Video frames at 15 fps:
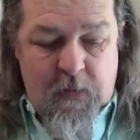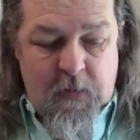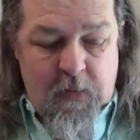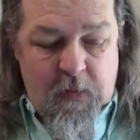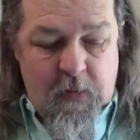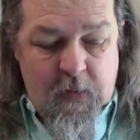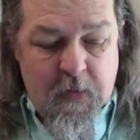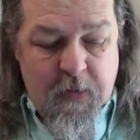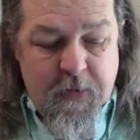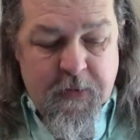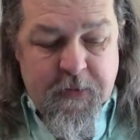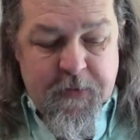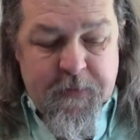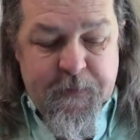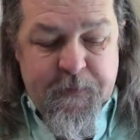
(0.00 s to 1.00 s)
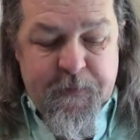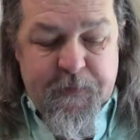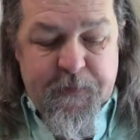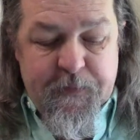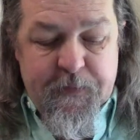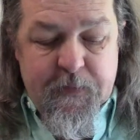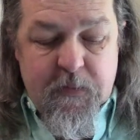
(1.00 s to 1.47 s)

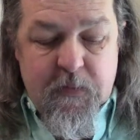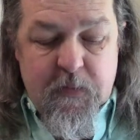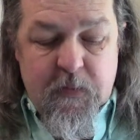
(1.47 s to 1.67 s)
[no speech]